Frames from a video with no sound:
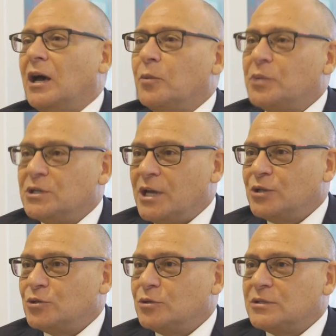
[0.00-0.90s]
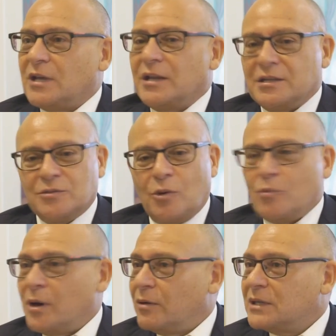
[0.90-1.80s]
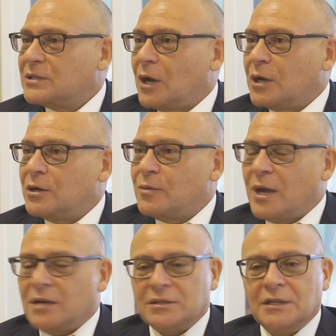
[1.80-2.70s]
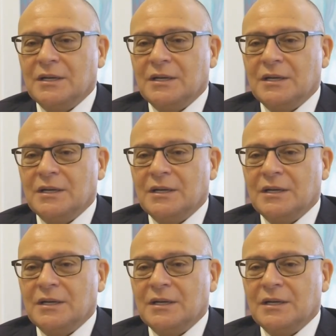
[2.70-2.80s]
potential, so that's what we're excited about.